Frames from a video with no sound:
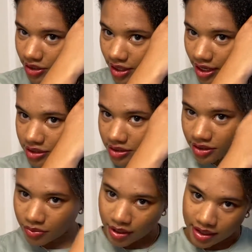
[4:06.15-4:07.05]
you're actually
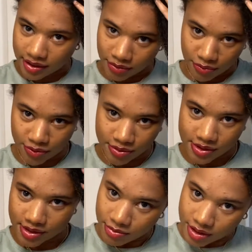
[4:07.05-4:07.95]
wetting the
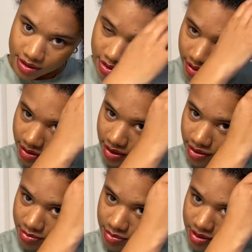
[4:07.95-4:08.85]
roots, because a lot of
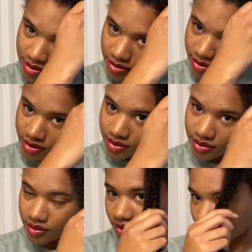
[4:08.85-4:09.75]
times
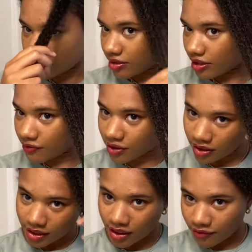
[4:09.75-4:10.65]
if you're
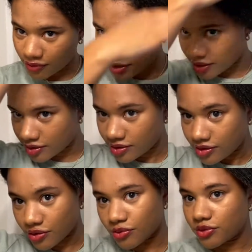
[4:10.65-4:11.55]
not careful, then
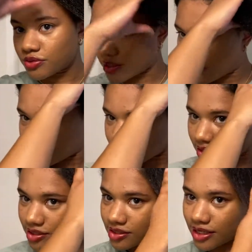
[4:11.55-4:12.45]
your roots will actually
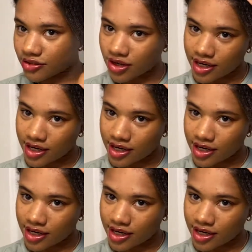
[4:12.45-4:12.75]
just stay dry.